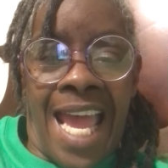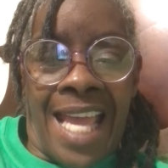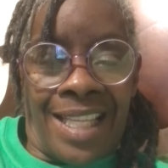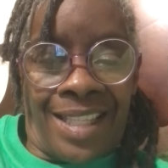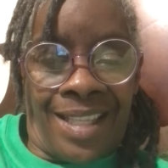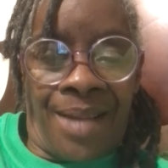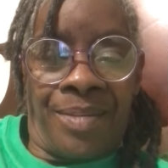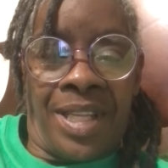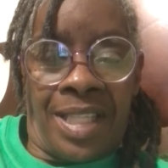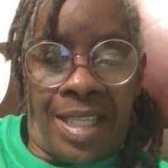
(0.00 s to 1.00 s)
And
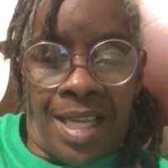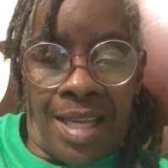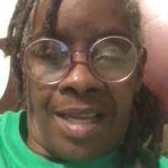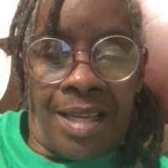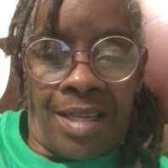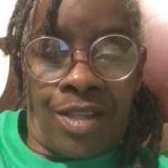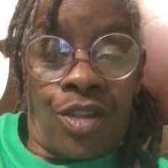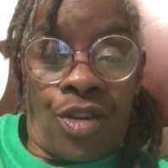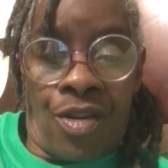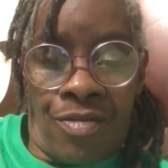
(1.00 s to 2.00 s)
something said,
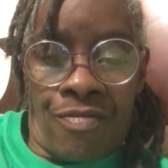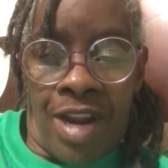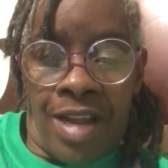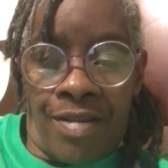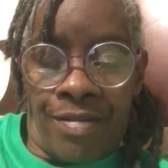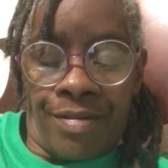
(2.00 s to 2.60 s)
turn around.